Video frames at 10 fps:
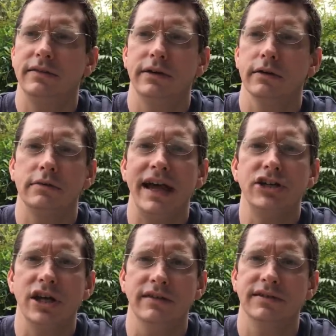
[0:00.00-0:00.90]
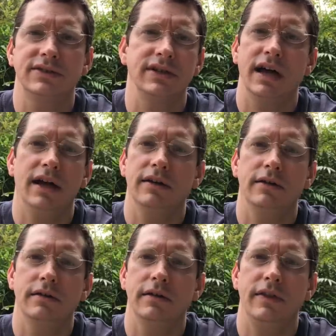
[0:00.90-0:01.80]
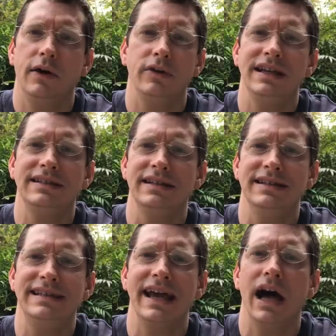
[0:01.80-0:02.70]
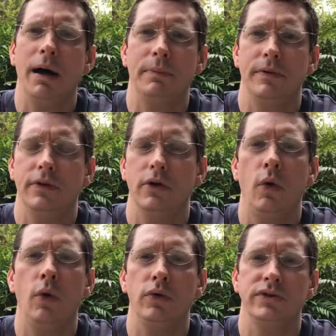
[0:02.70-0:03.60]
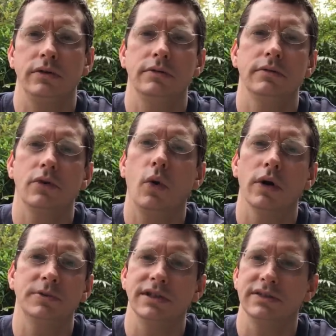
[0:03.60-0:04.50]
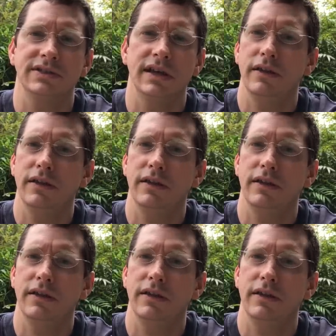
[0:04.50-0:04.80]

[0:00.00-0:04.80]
They're legends. They don't need to dig up their old corpses.